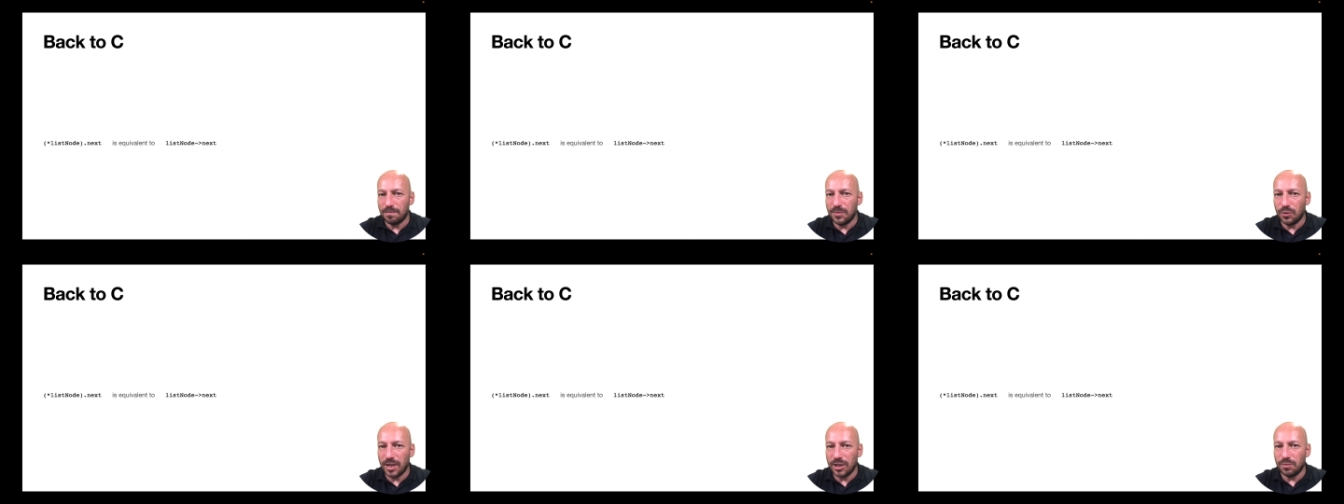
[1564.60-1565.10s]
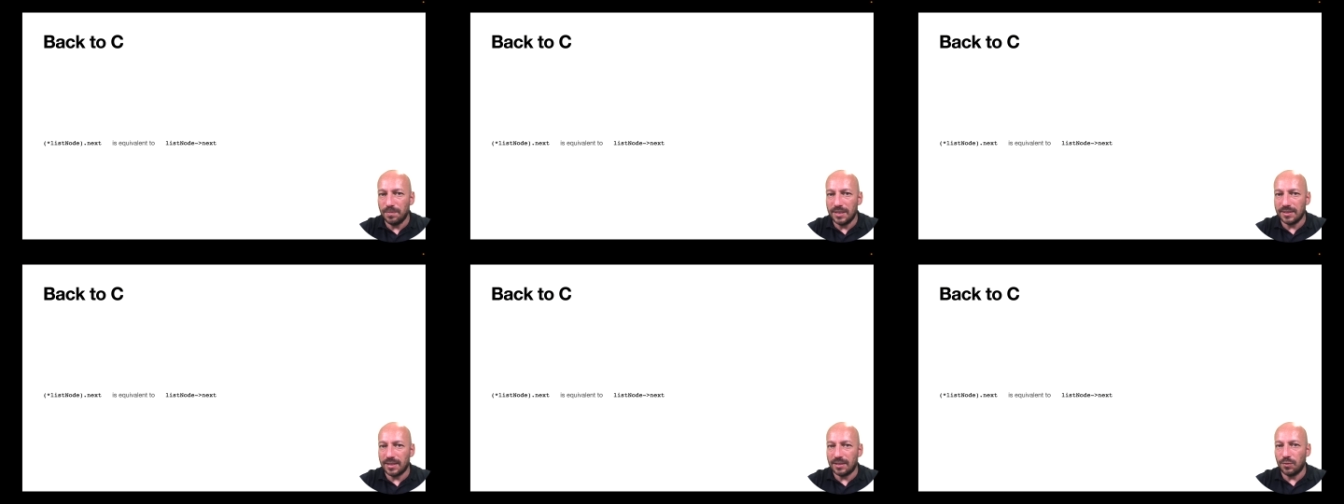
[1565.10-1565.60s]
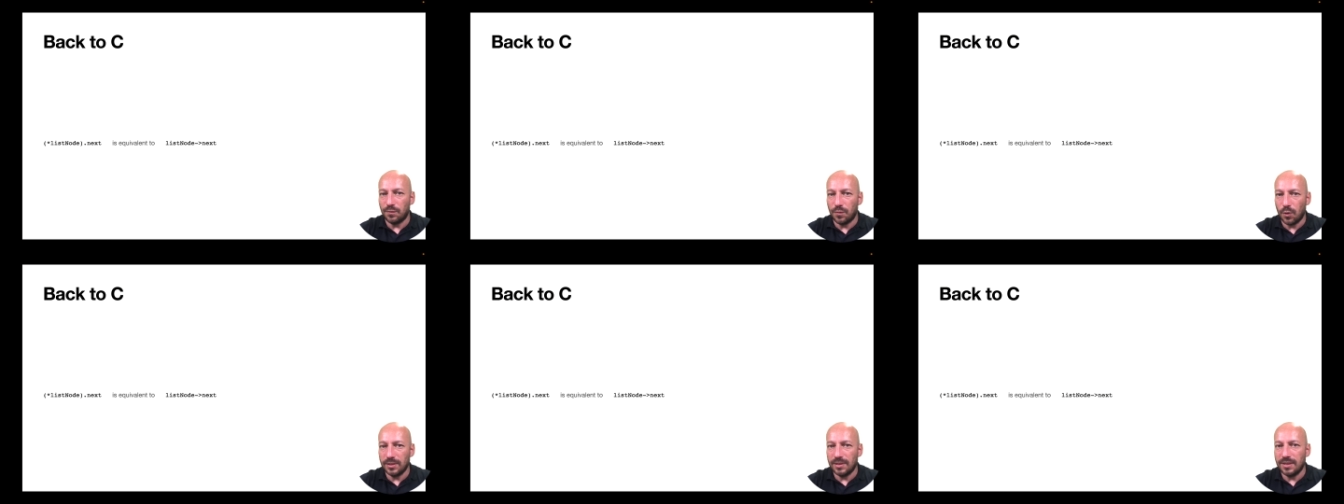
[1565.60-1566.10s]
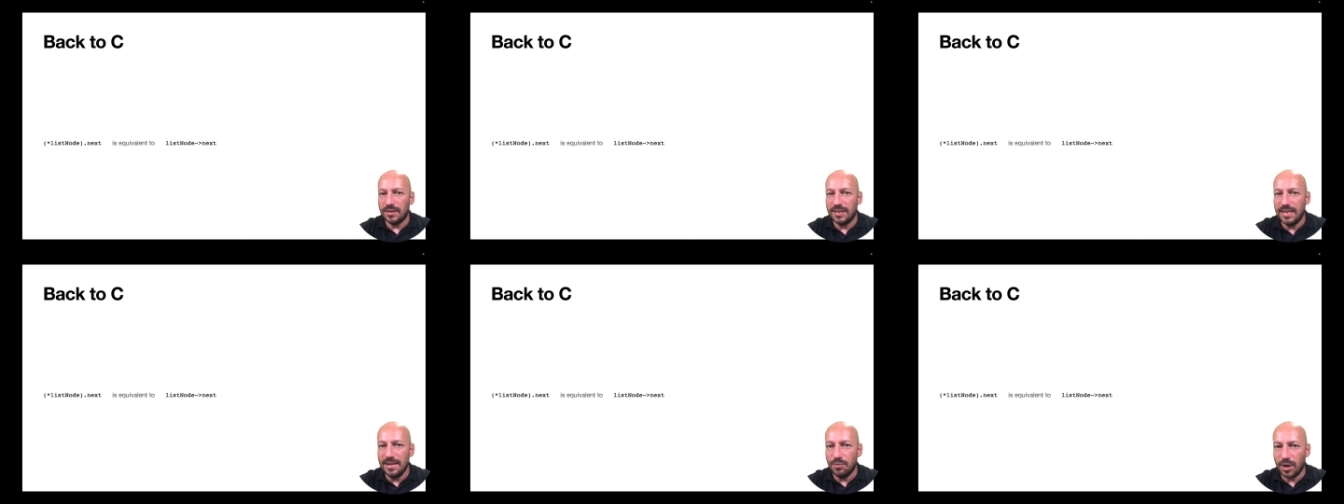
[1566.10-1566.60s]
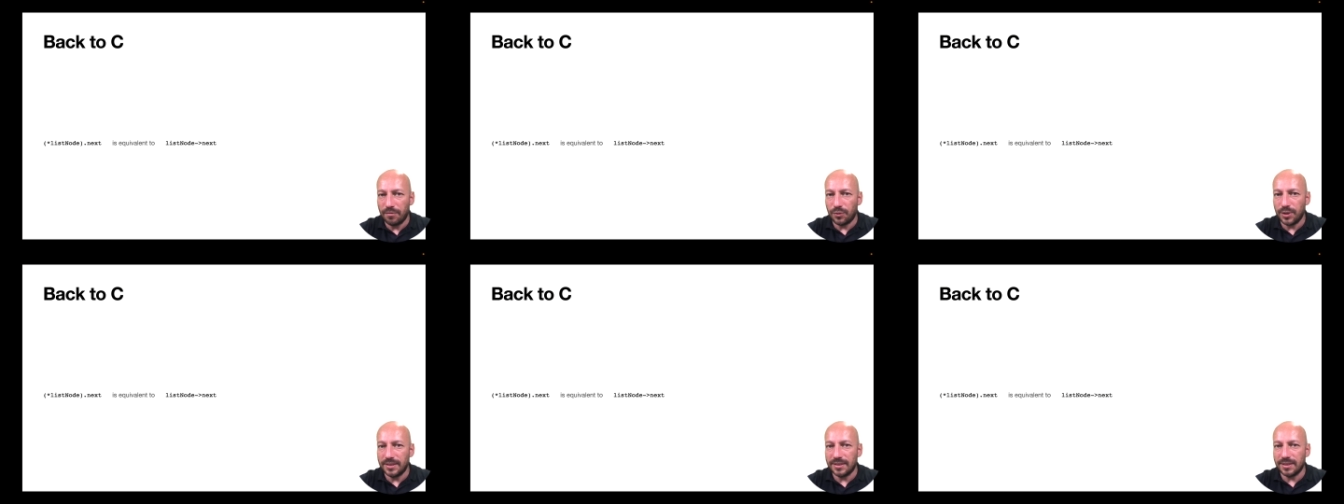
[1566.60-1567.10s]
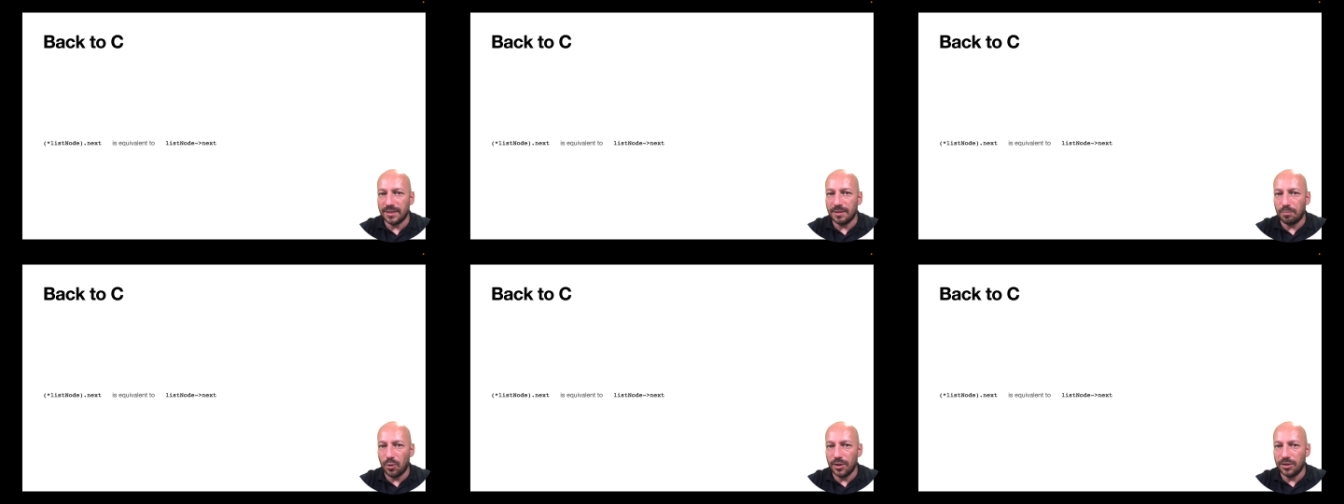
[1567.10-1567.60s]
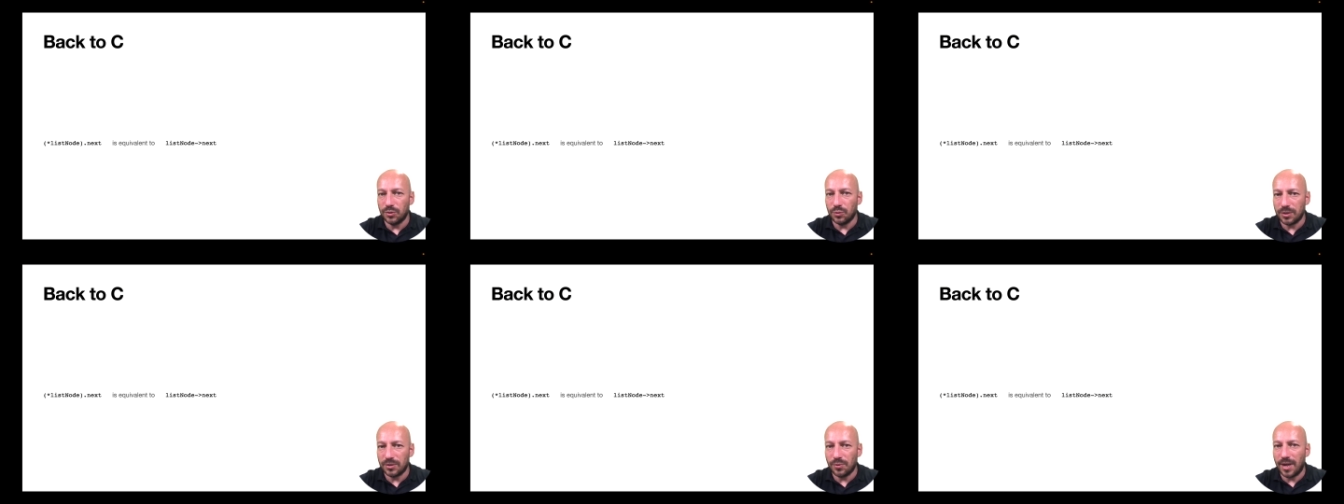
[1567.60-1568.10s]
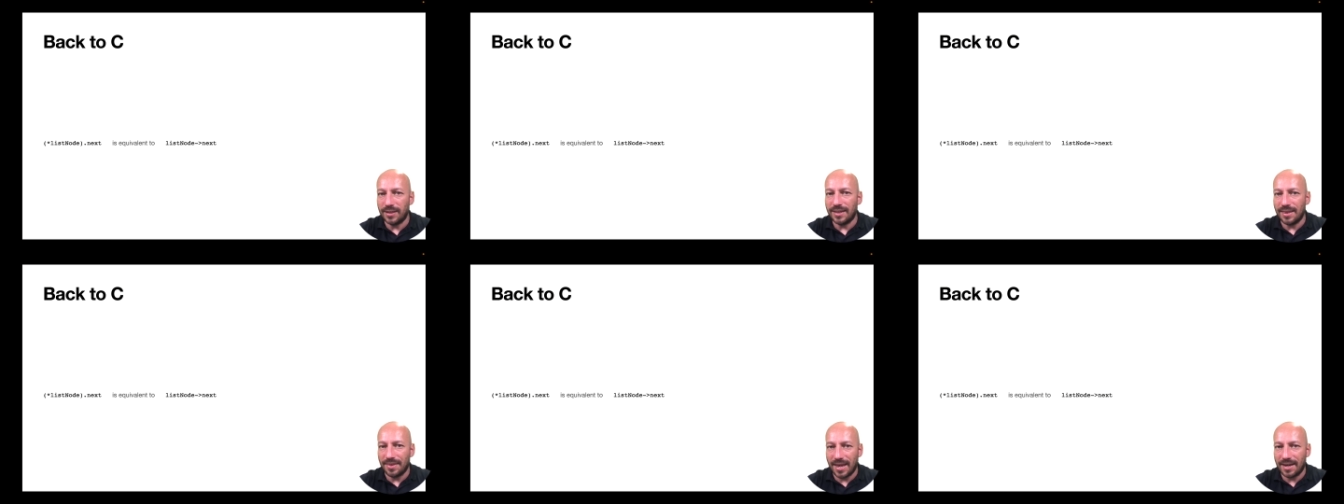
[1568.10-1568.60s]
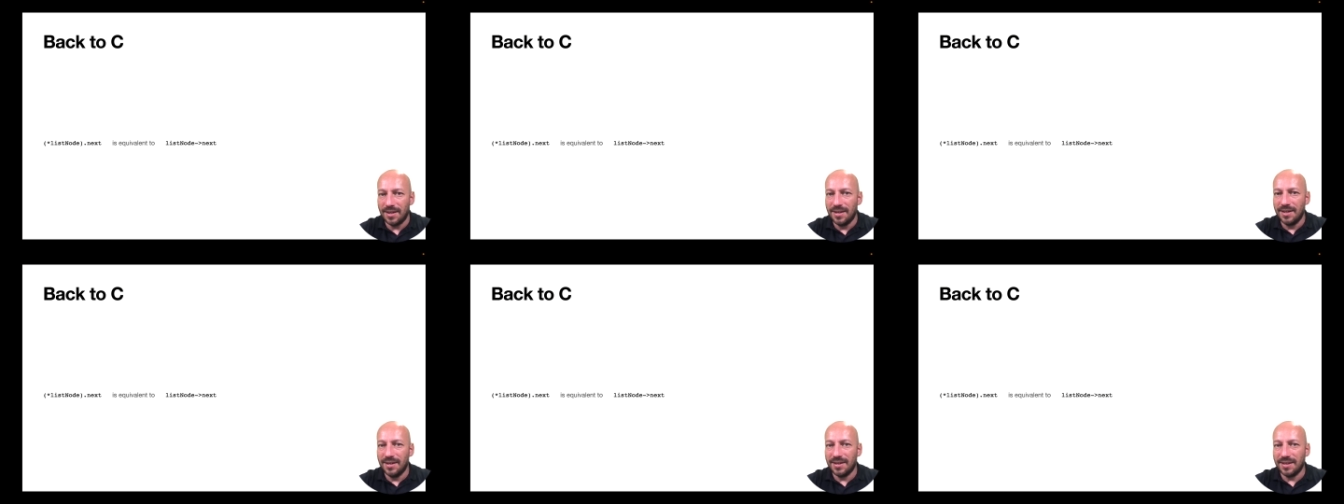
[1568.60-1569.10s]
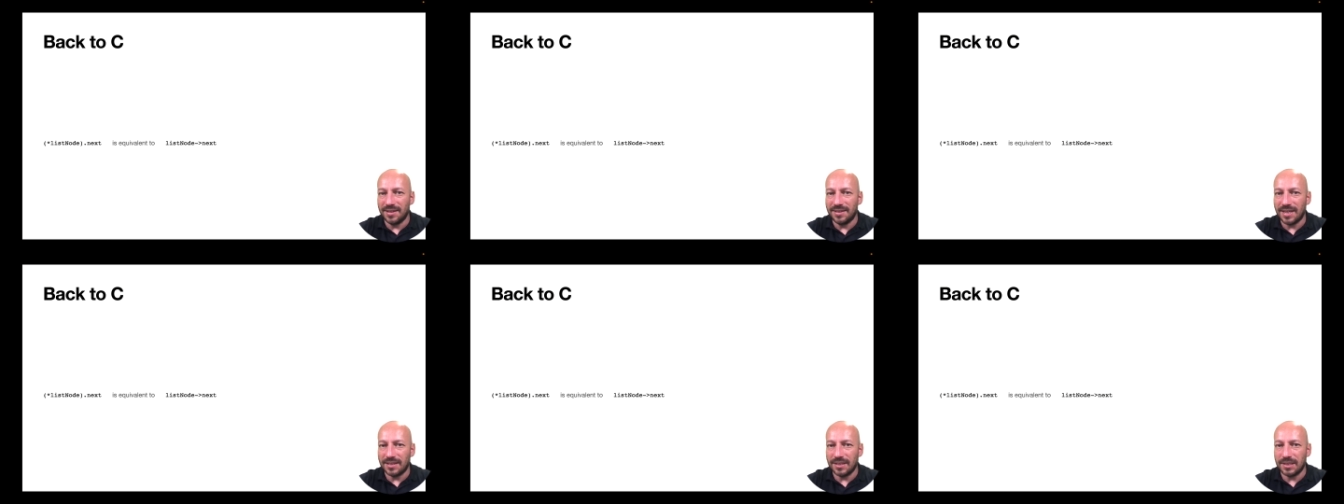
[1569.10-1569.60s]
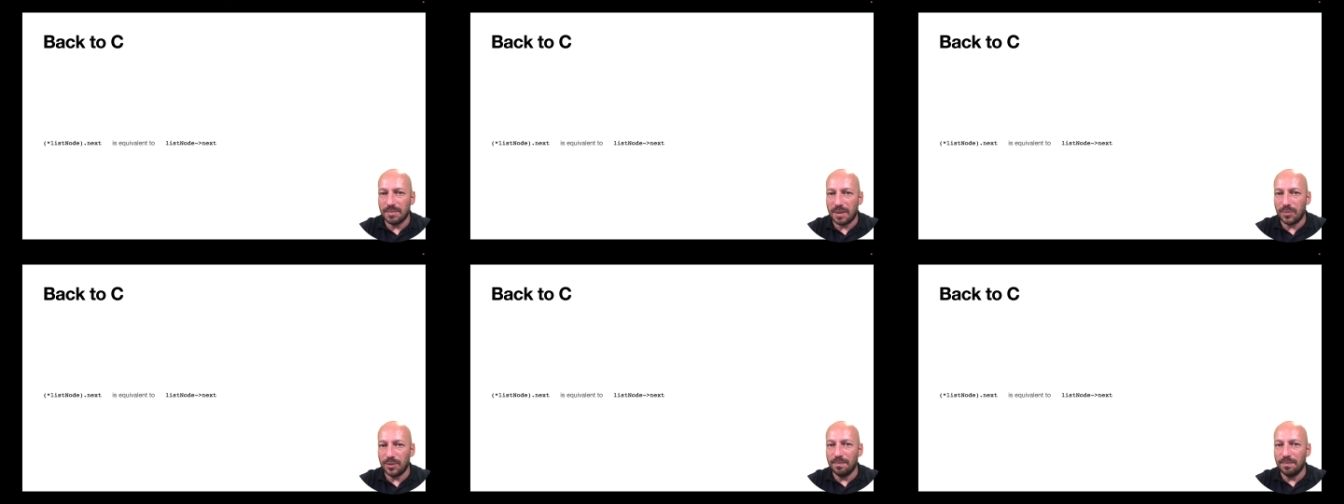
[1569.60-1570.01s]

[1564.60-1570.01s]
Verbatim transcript: notation means that you first dereference a pointer to a struct and then access its member.